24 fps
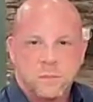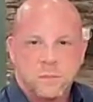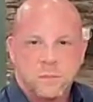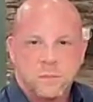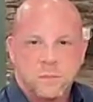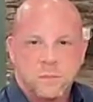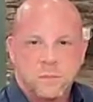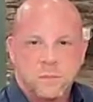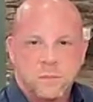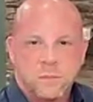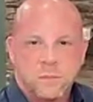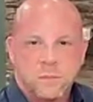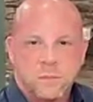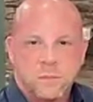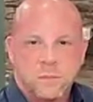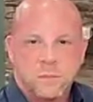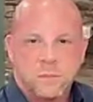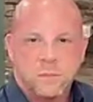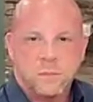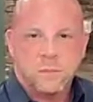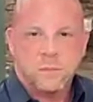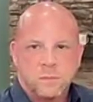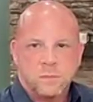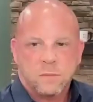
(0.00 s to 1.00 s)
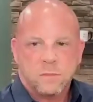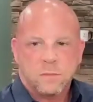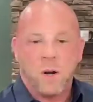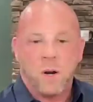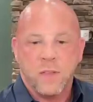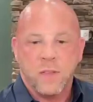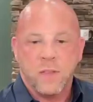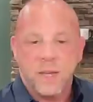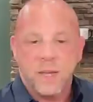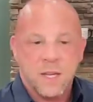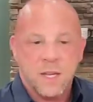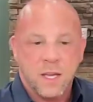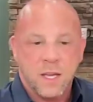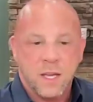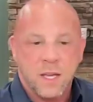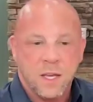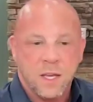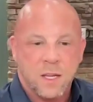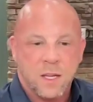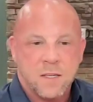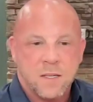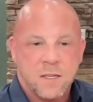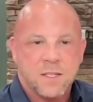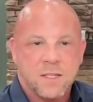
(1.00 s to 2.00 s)
The hardest part of this
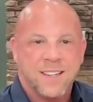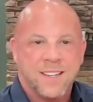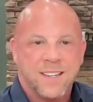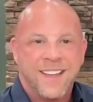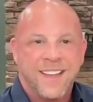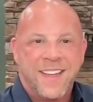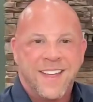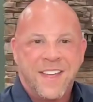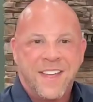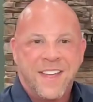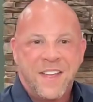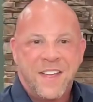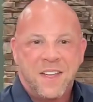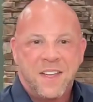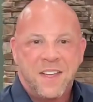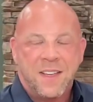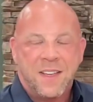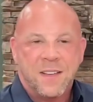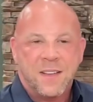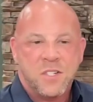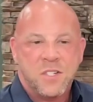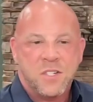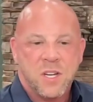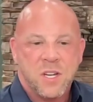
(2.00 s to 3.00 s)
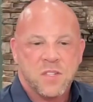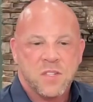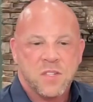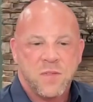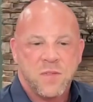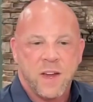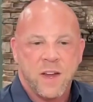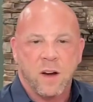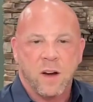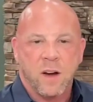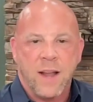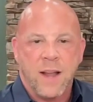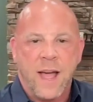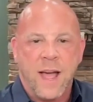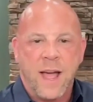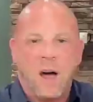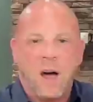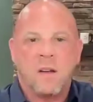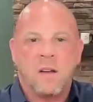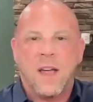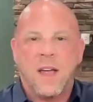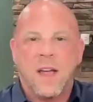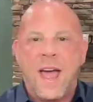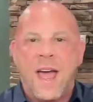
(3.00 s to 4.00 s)
is just figuring
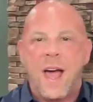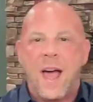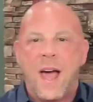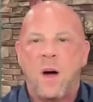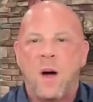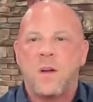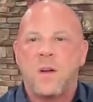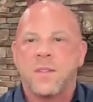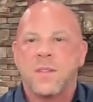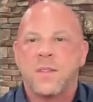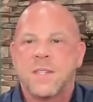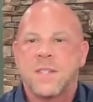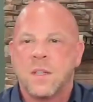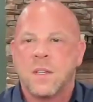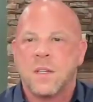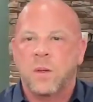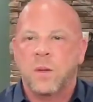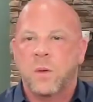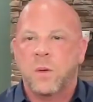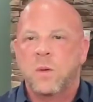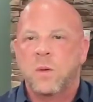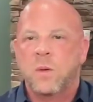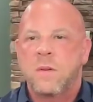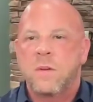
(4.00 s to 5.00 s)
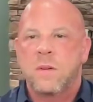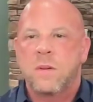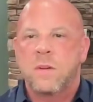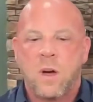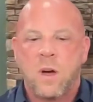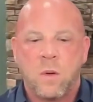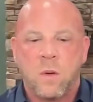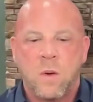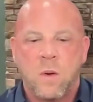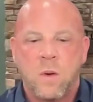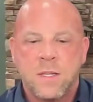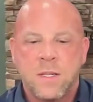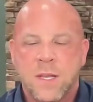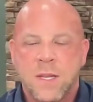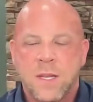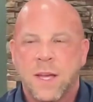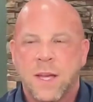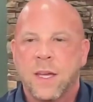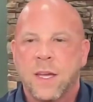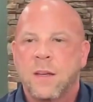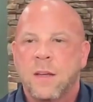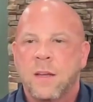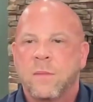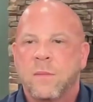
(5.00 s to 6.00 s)
out how to, hold on one
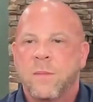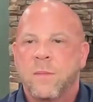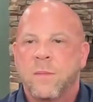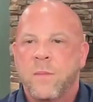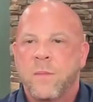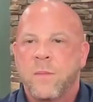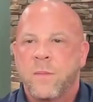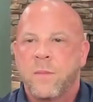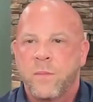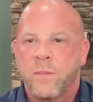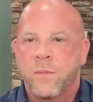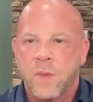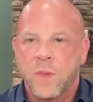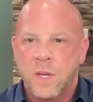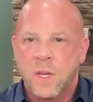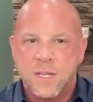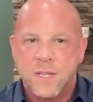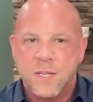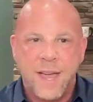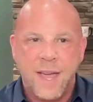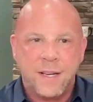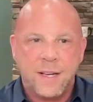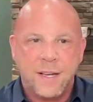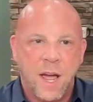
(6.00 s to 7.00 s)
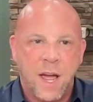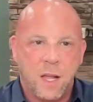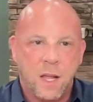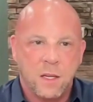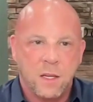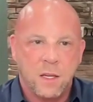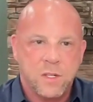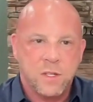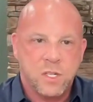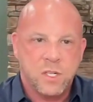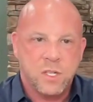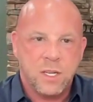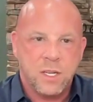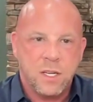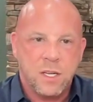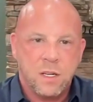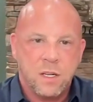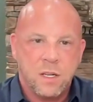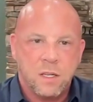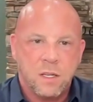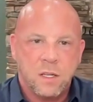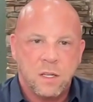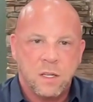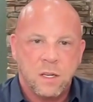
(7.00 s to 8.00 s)
second,
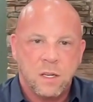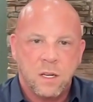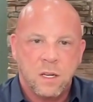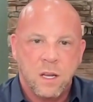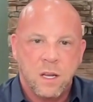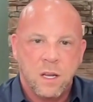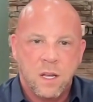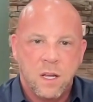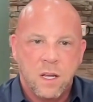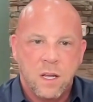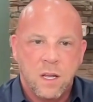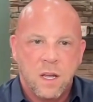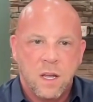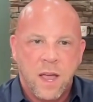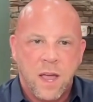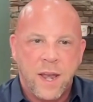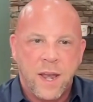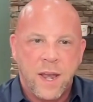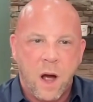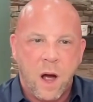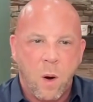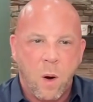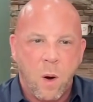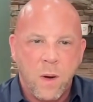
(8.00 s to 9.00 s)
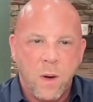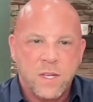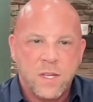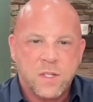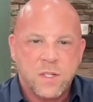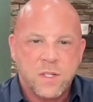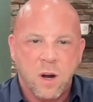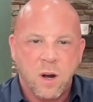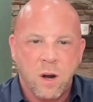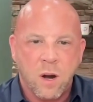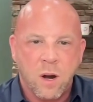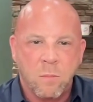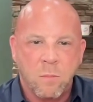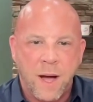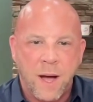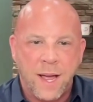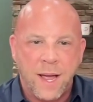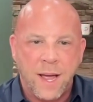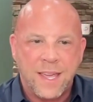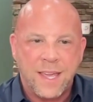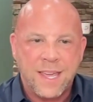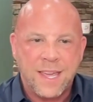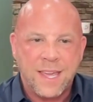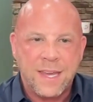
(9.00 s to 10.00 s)
technology. And I always turn
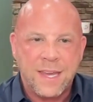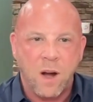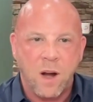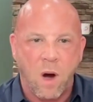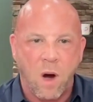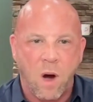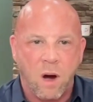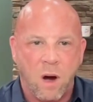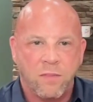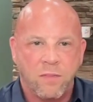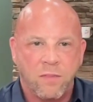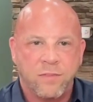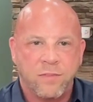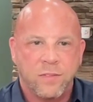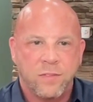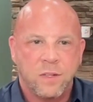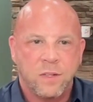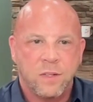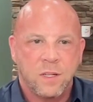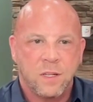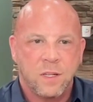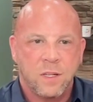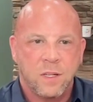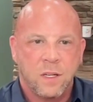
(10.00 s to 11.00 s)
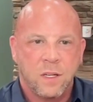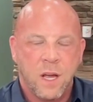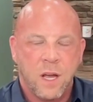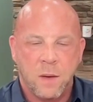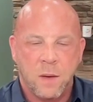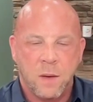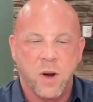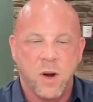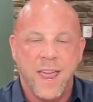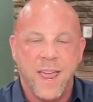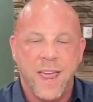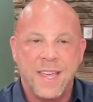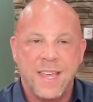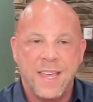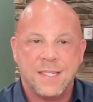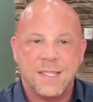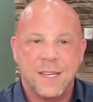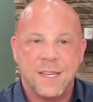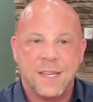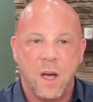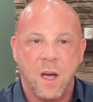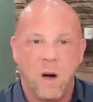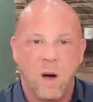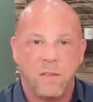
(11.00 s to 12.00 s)
my heat off,
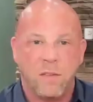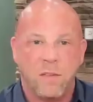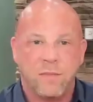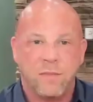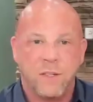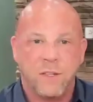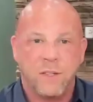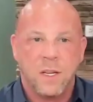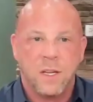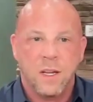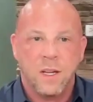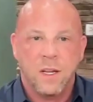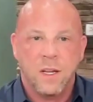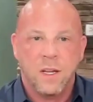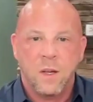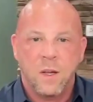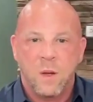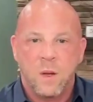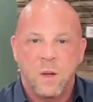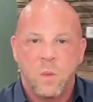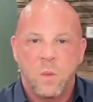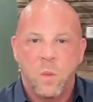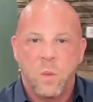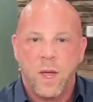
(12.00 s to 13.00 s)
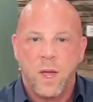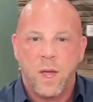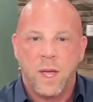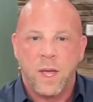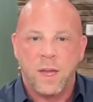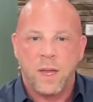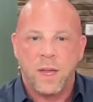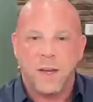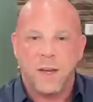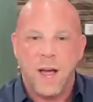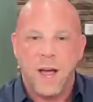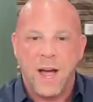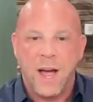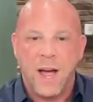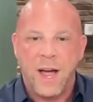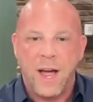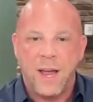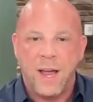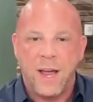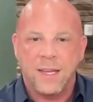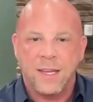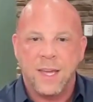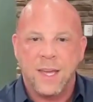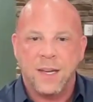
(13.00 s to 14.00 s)
AC off, when
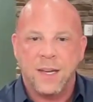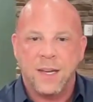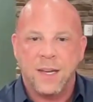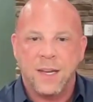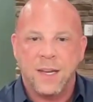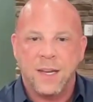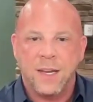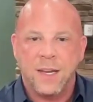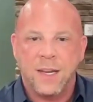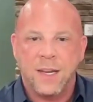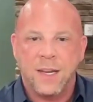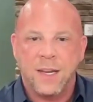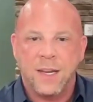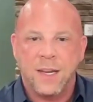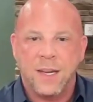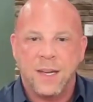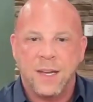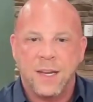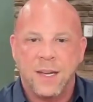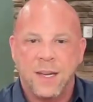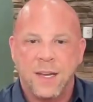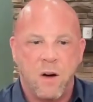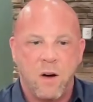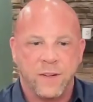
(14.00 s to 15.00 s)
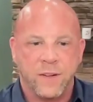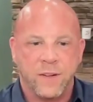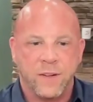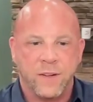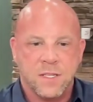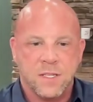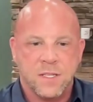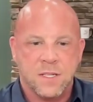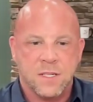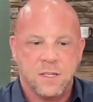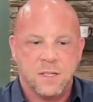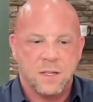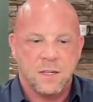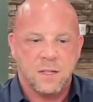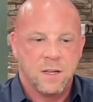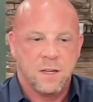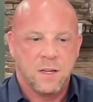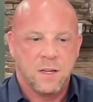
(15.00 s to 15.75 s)
I get into my office